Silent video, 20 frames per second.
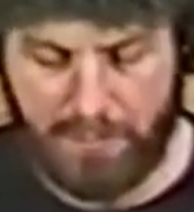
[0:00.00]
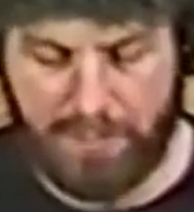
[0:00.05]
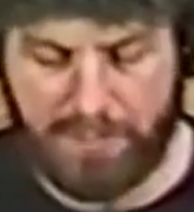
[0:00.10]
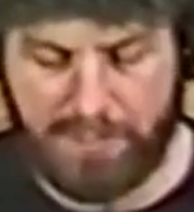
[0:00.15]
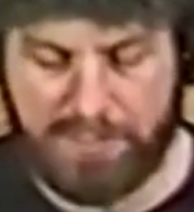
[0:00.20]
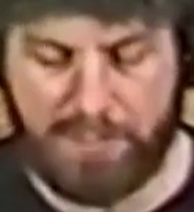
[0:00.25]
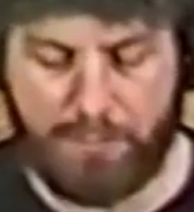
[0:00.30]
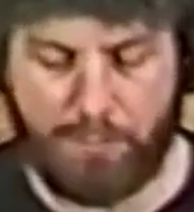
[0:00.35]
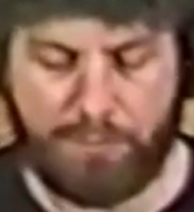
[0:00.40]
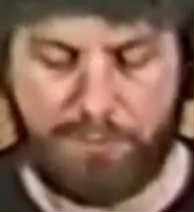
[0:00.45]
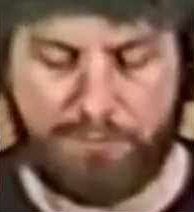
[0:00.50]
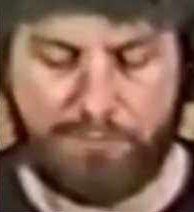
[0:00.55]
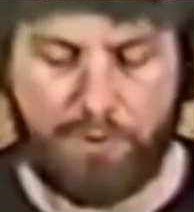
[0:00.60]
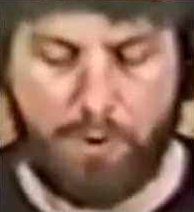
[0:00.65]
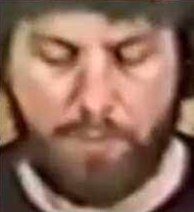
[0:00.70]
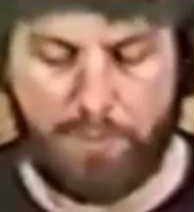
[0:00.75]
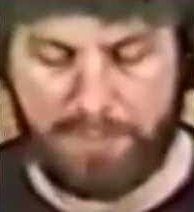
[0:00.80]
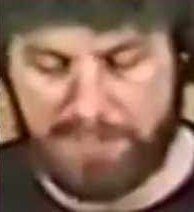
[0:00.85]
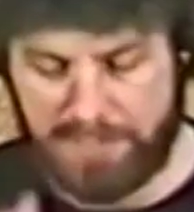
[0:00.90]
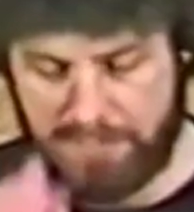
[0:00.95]
it's somewhere in
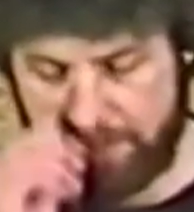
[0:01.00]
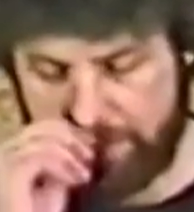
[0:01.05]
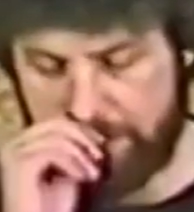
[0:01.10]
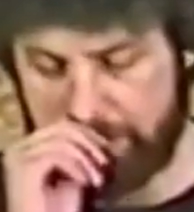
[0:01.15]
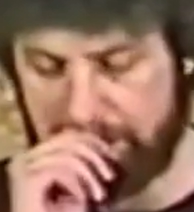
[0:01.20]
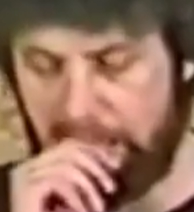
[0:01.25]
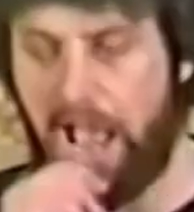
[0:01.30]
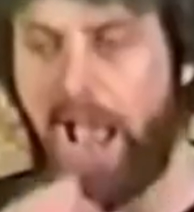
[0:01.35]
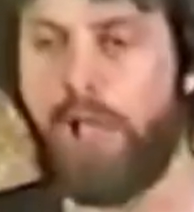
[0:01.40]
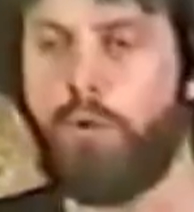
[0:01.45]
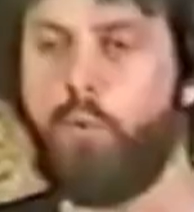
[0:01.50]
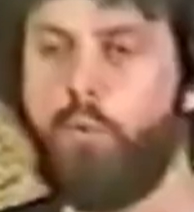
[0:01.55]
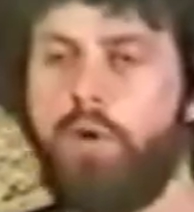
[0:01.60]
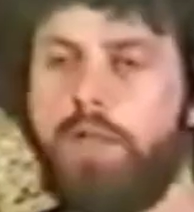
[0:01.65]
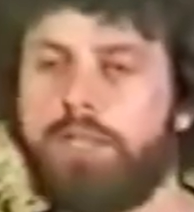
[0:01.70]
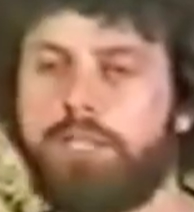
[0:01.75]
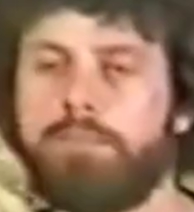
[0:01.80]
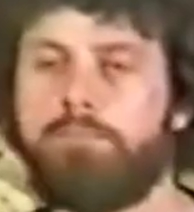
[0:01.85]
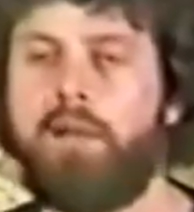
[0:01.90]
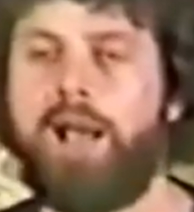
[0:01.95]
Romans. He says, "I
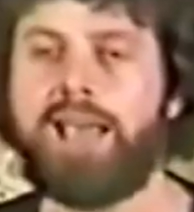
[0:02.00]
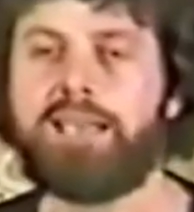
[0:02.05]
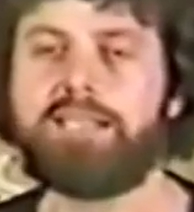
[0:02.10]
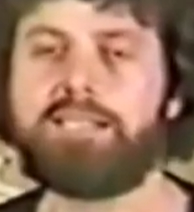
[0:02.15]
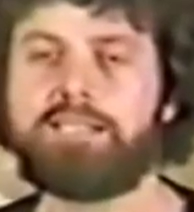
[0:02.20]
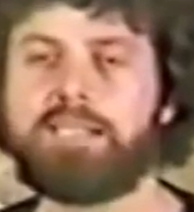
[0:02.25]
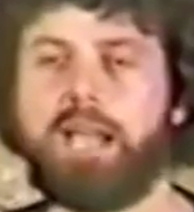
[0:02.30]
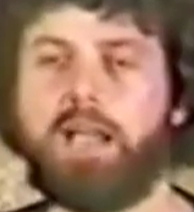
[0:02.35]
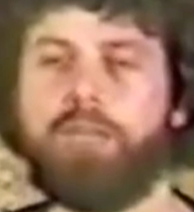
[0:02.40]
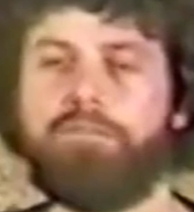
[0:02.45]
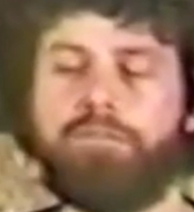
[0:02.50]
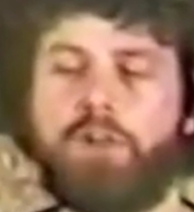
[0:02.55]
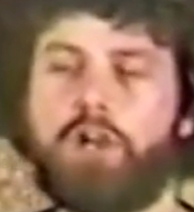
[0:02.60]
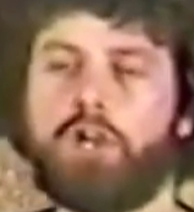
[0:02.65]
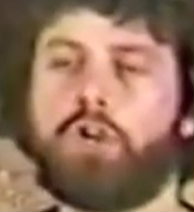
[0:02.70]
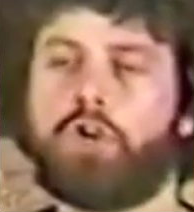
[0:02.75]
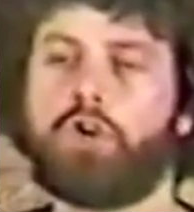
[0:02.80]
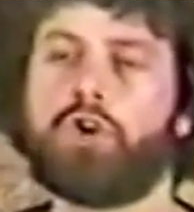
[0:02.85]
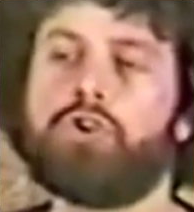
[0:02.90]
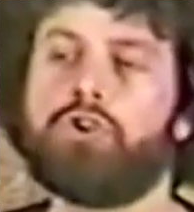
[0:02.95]
wish myself
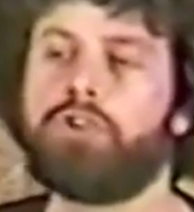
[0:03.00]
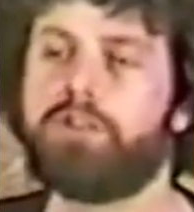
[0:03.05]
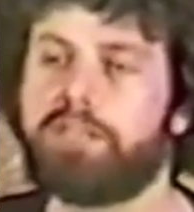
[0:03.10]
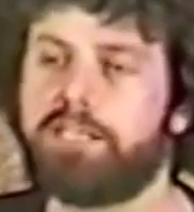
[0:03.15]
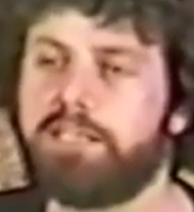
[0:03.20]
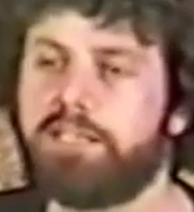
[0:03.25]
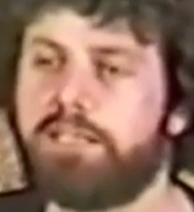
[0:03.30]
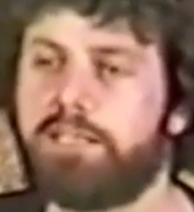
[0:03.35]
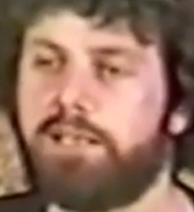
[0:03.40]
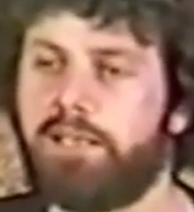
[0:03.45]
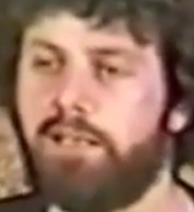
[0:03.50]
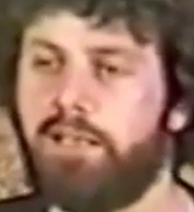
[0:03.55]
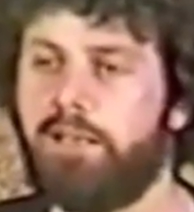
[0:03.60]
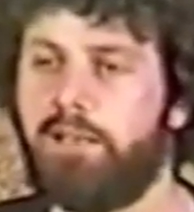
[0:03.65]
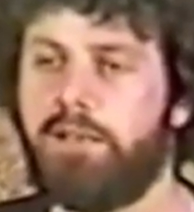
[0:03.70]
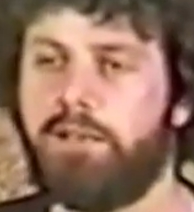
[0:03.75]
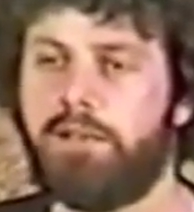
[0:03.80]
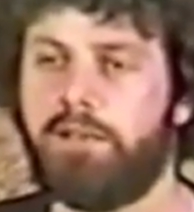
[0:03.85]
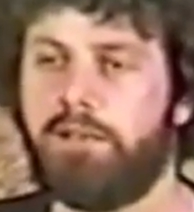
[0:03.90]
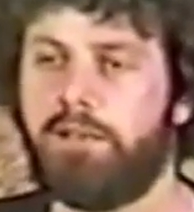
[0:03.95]
accursed
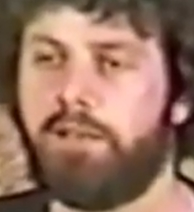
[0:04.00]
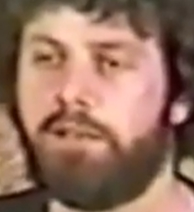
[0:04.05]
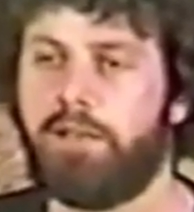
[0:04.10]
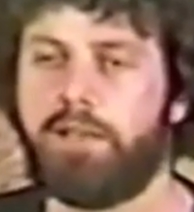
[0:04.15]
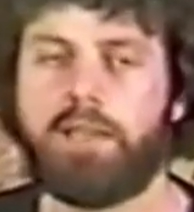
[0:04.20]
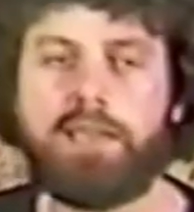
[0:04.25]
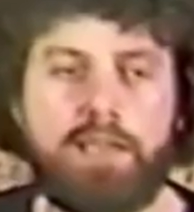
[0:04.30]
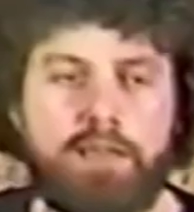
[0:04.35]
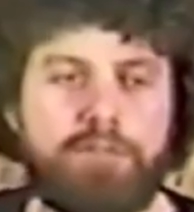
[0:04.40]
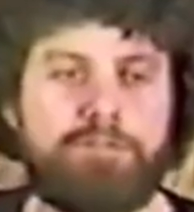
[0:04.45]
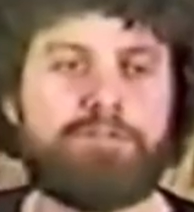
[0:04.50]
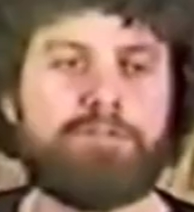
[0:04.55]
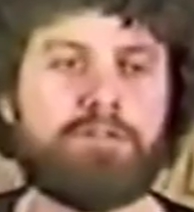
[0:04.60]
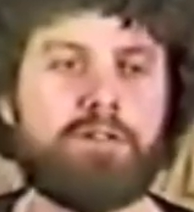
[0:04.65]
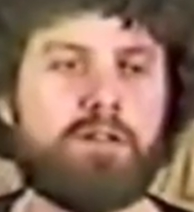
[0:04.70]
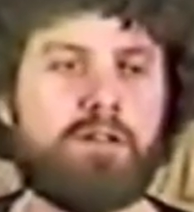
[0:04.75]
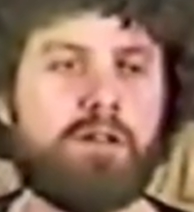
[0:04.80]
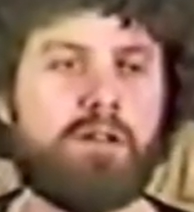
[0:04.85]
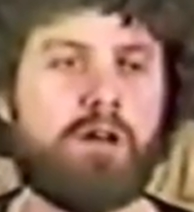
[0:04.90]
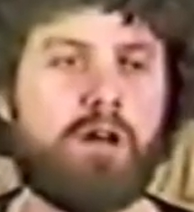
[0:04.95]
if
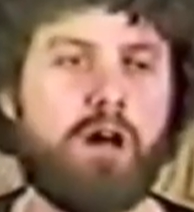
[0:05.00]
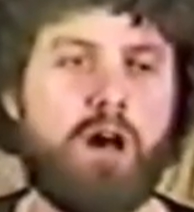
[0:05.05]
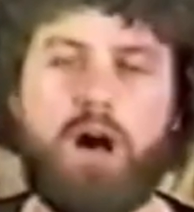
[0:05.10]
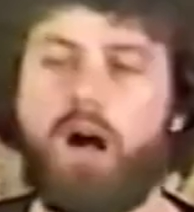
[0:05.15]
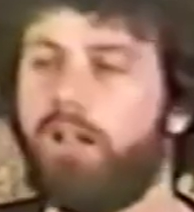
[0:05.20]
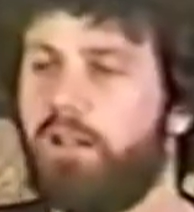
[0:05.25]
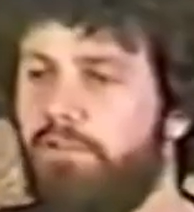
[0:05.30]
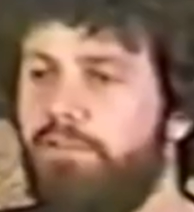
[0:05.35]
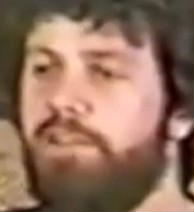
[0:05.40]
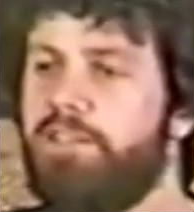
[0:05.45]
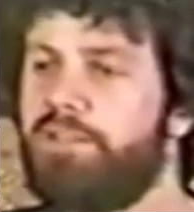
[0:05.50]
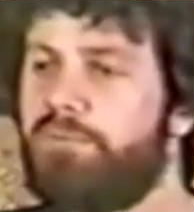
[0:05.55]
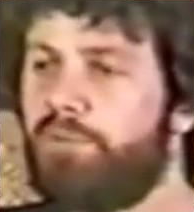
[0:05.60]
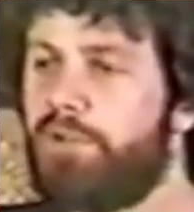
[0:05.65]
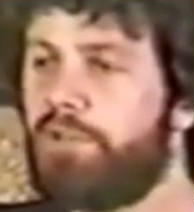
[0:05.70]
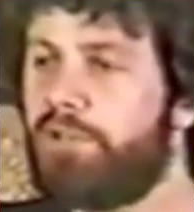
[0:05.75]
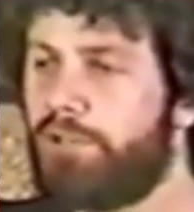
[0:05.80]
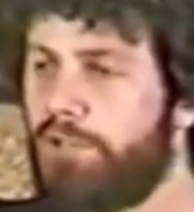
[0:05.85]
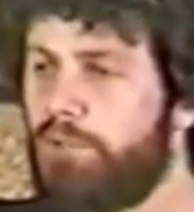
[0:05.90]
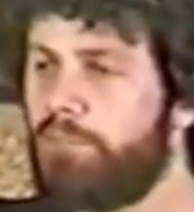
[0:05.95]
all of
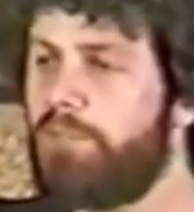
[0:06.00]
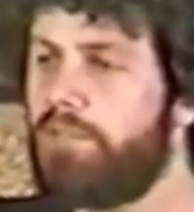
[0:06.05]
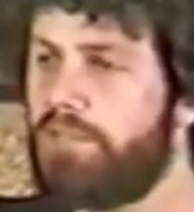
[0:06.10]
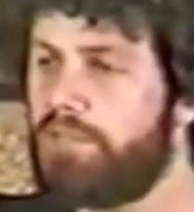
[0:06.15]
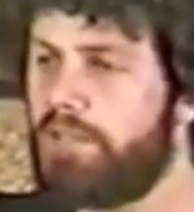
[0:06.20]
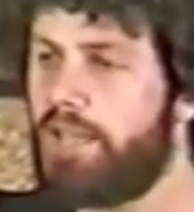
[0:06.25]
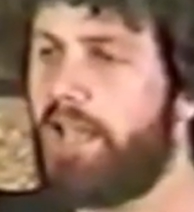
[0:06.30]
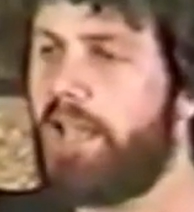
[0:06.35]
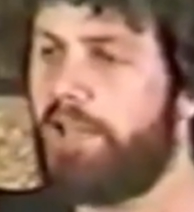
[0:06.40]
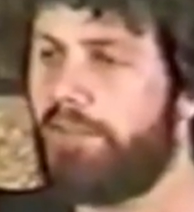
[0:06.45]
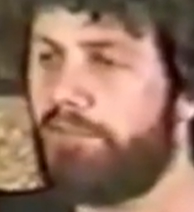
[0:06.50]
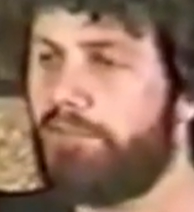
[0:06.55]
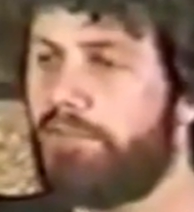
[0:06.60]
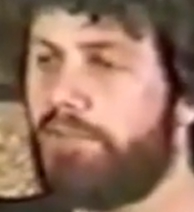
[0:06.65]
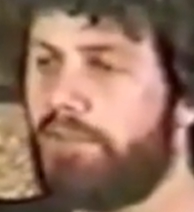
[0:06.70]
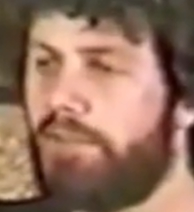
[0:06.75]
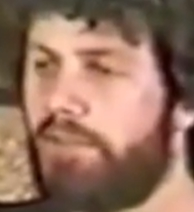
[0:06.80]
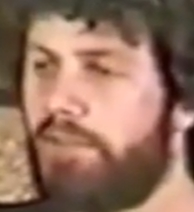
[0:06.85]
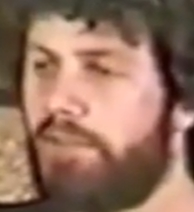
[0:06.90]
Israel could be saved."